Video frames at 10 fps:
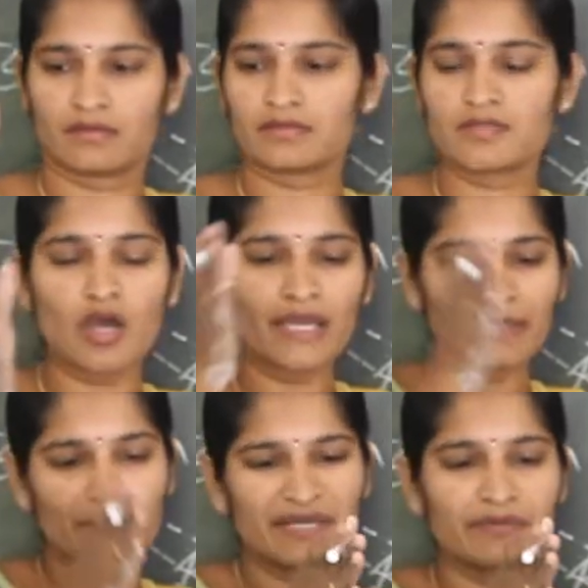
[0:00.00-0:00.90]
So
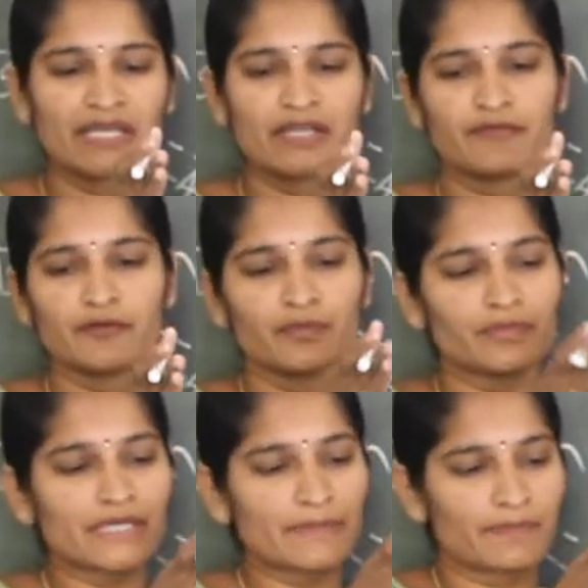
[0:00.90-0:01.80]
in between, if
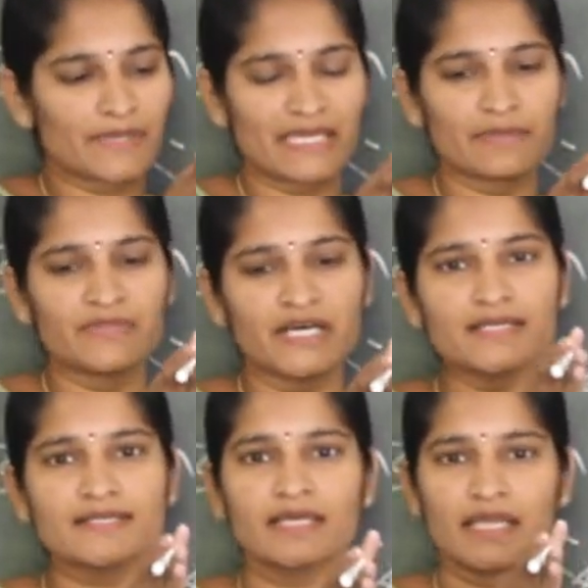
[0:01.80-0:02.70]
you keep the
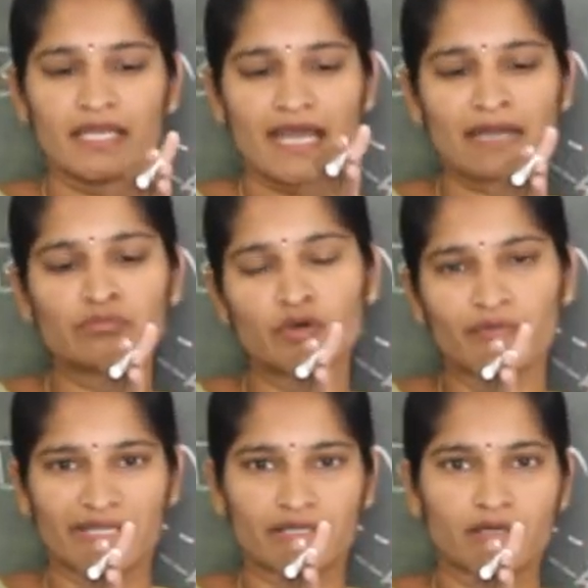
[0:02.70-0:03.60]
screen and move
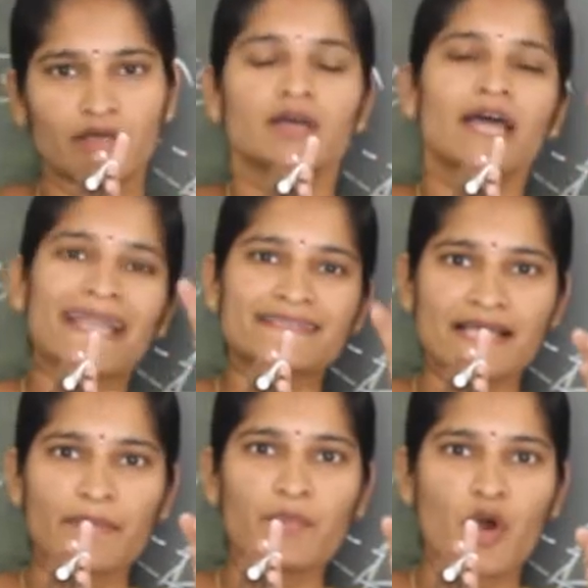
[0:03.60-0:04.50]
it, at
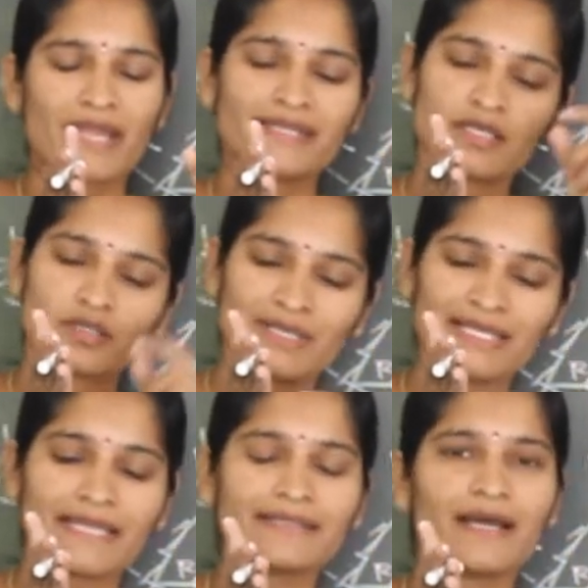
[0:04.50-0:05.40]
some point you will
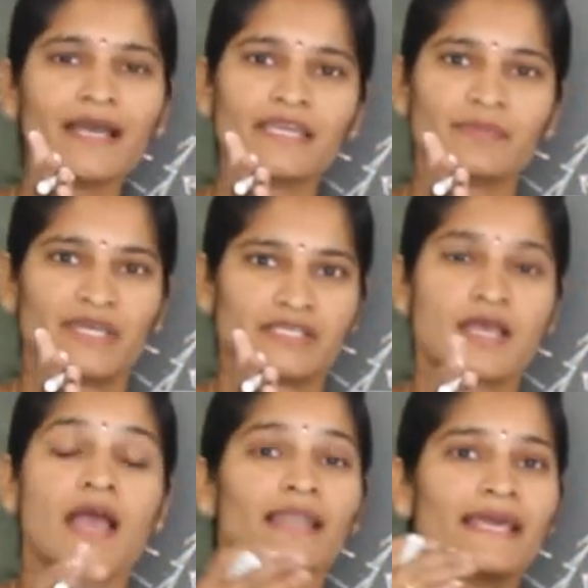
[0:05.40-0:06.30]
get the
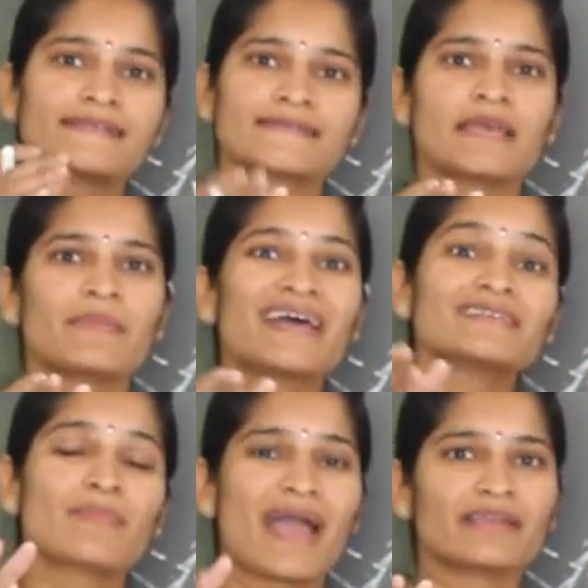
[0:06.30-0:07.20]
image. Like same as
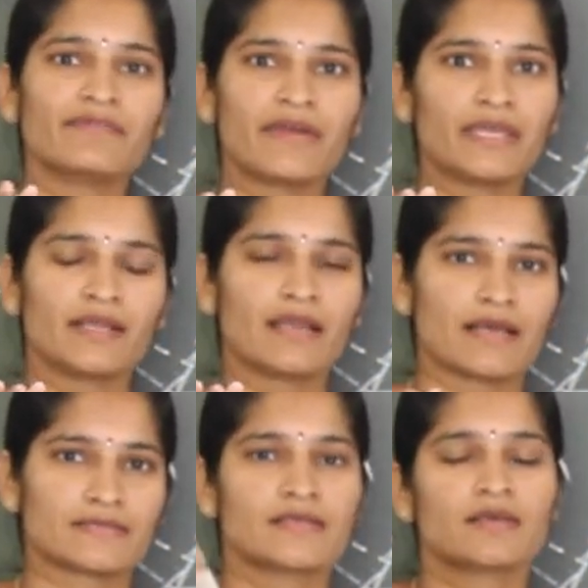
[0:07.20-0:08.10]
magnifying
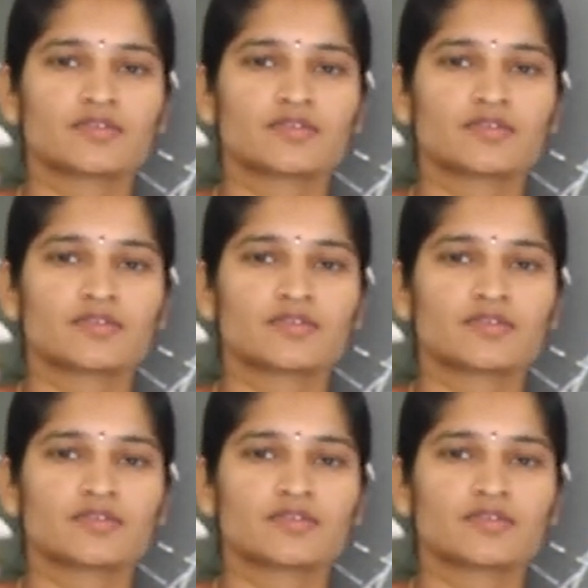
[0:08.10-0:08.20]
glass.